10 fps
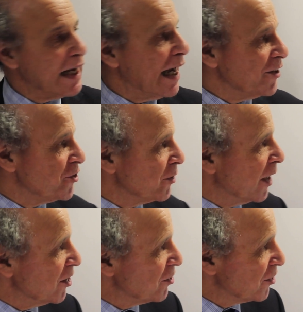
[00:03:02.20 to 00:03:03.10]
as you
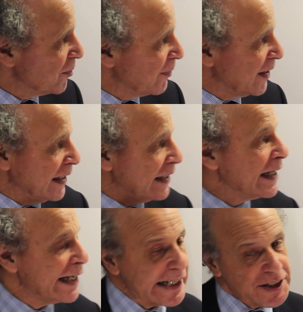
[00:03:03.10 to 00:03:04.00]
go from the
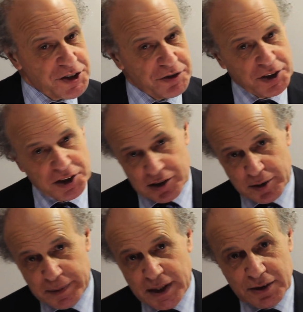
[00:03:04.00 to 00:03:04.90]
east of
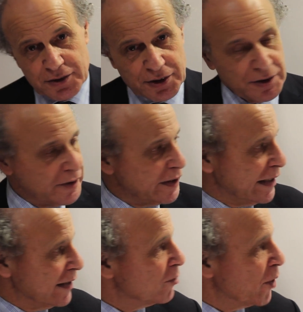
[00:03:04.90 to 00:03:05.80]
Europe to
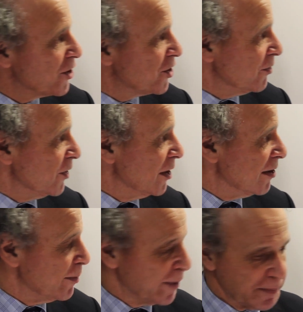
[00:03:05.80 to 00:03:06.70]
the west of
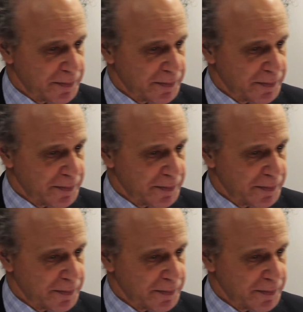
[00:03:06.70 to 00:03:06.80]
Europe.